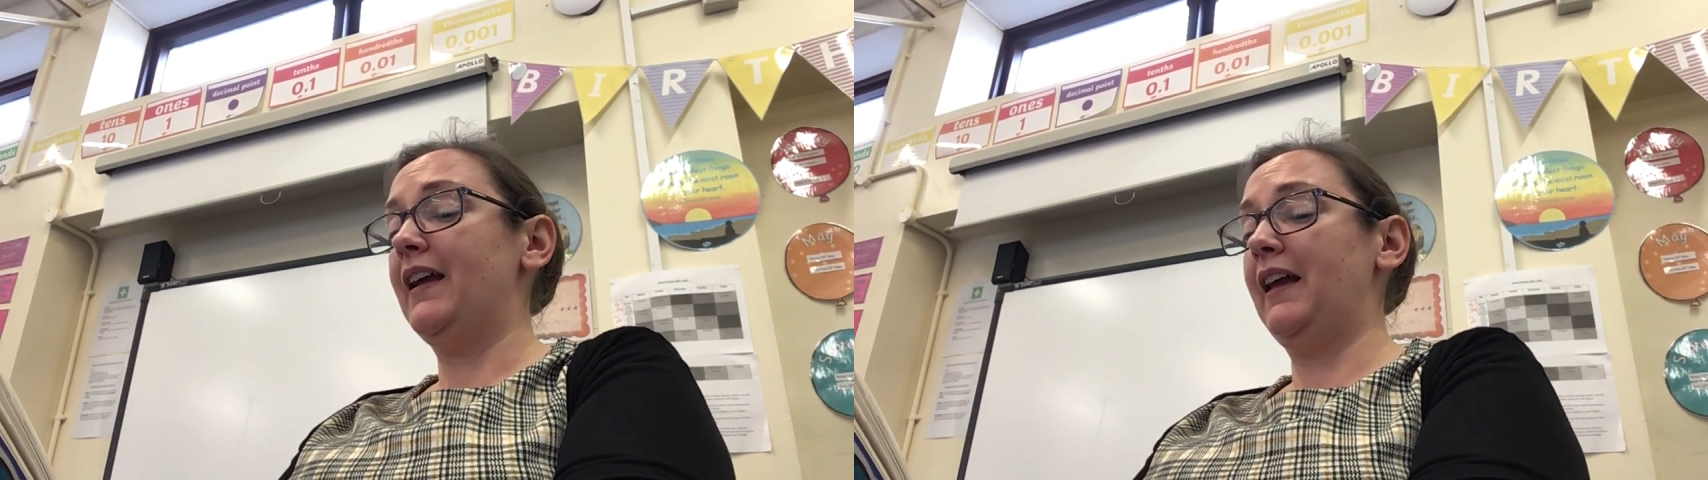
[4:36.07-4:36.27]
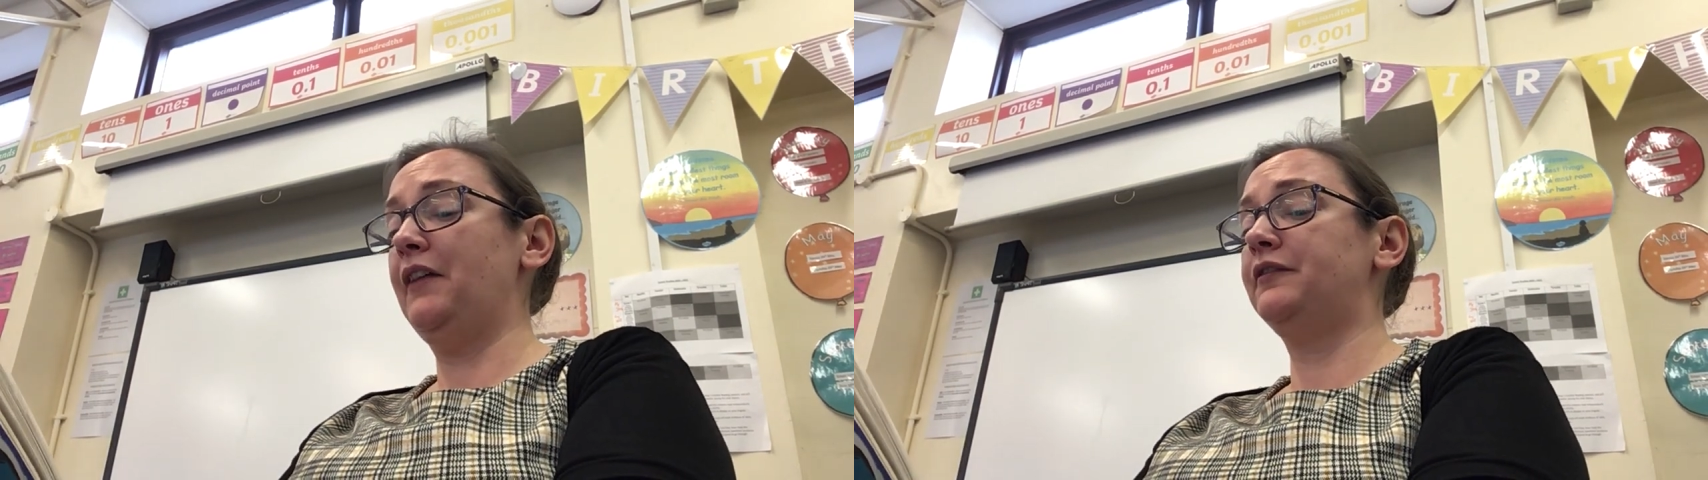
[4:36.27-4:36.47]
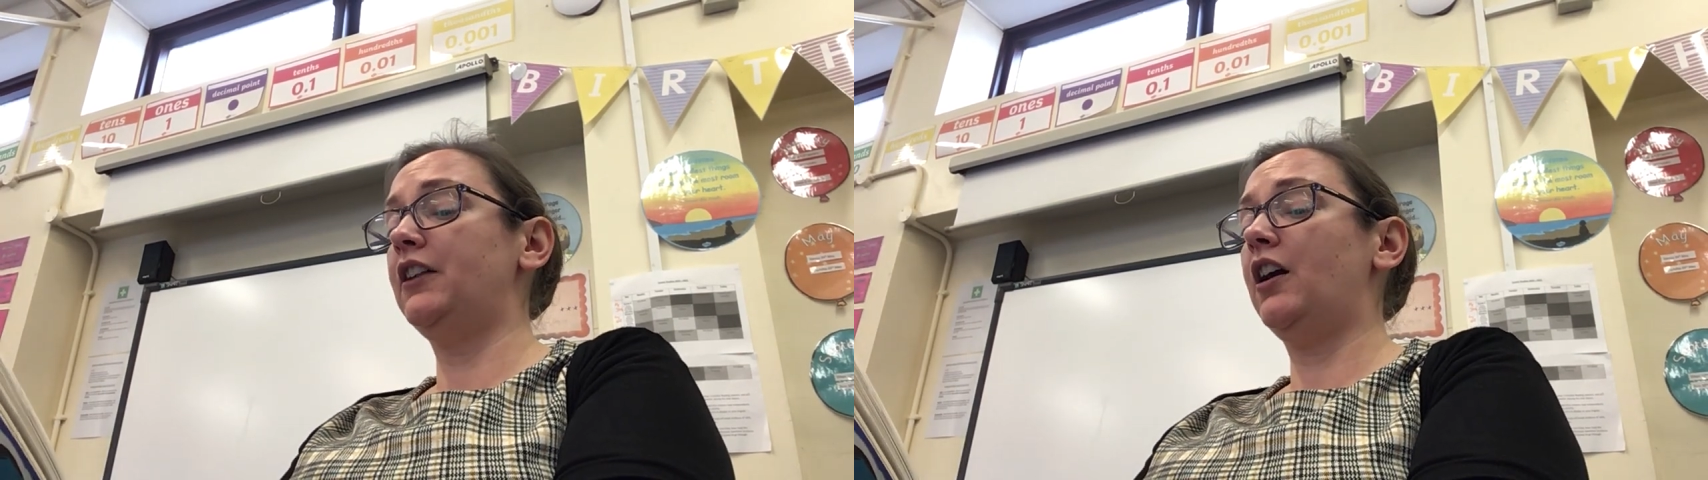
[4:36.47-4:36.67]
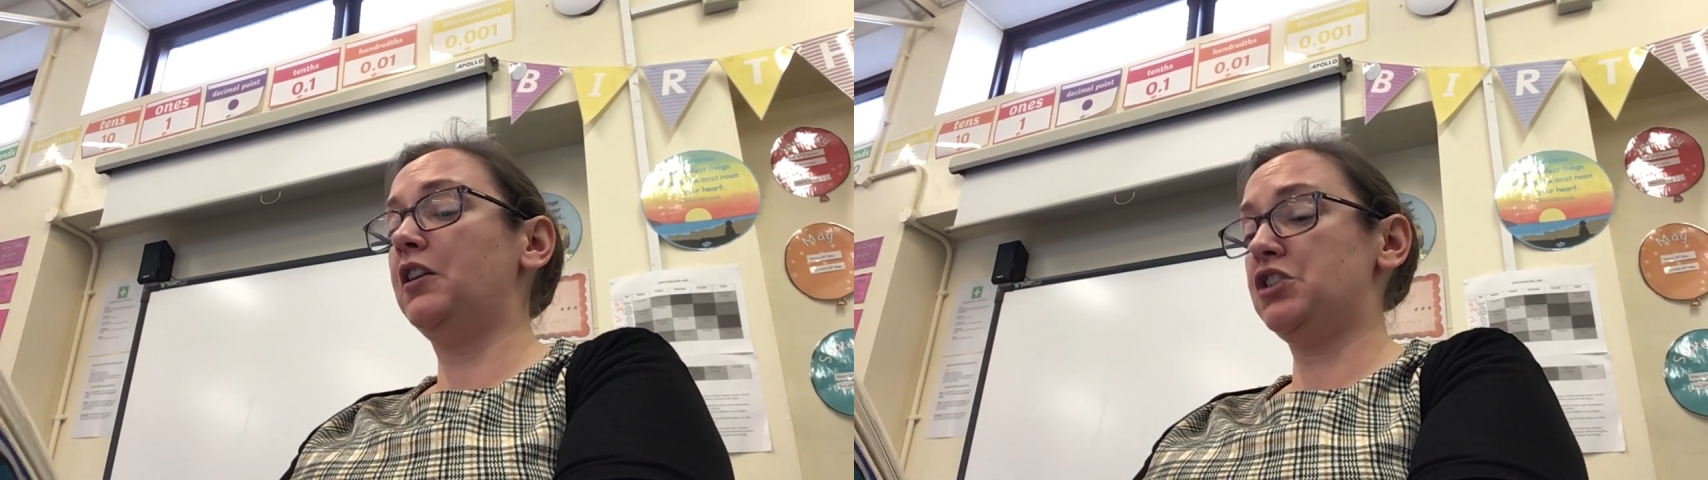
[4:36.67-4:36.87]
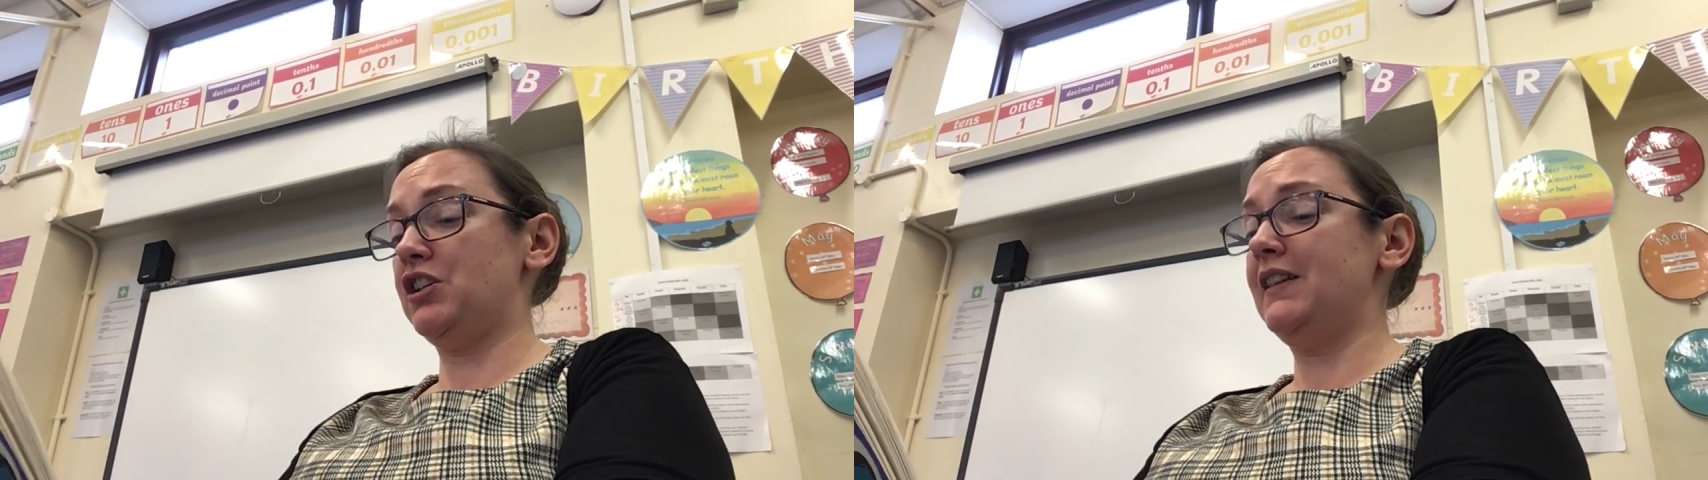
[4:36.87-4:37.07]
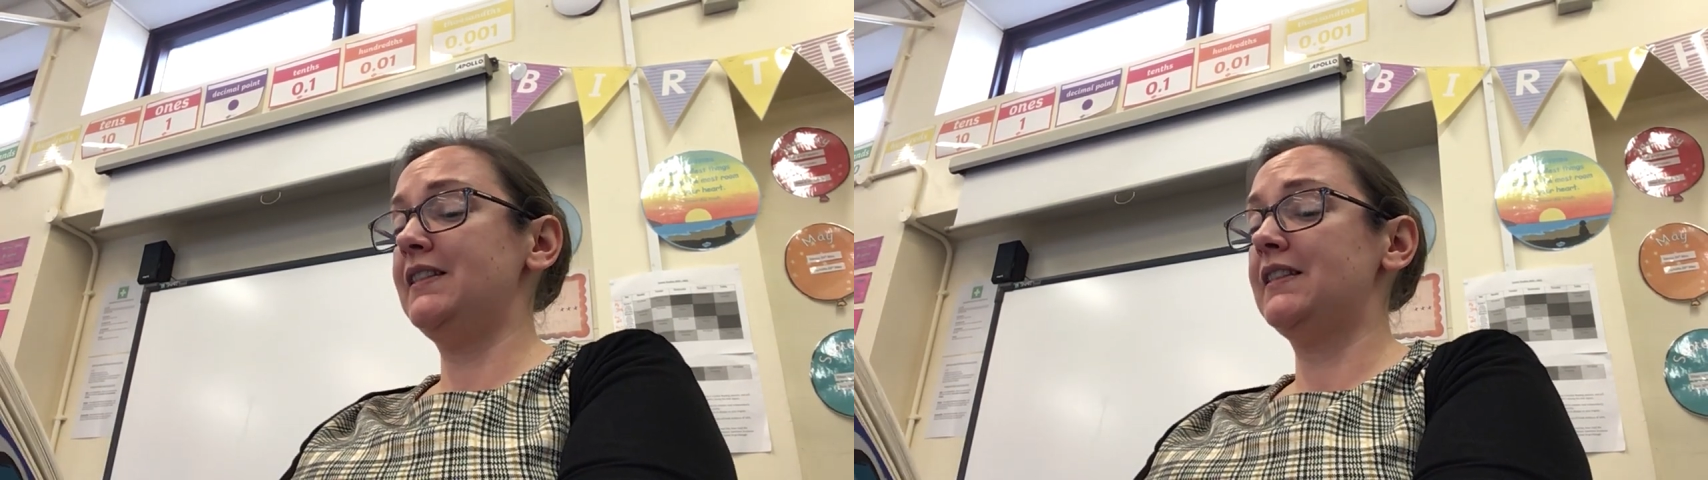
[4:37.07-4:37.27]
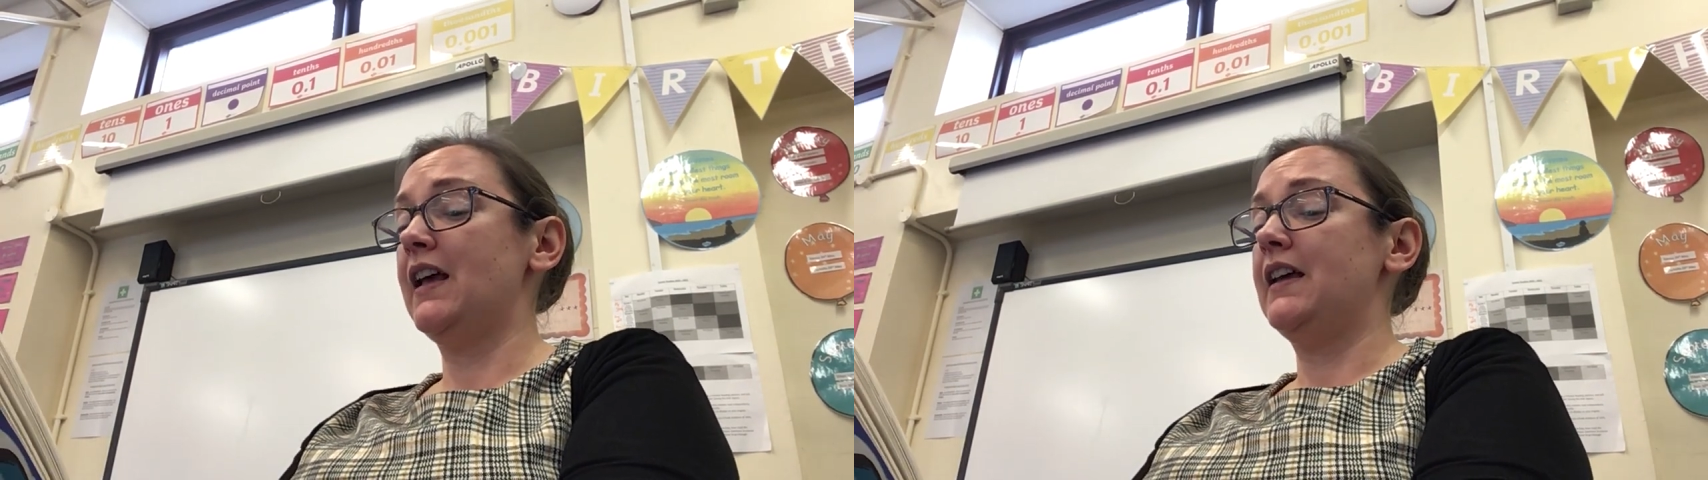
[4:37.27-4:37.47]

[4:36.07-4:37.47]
if largest,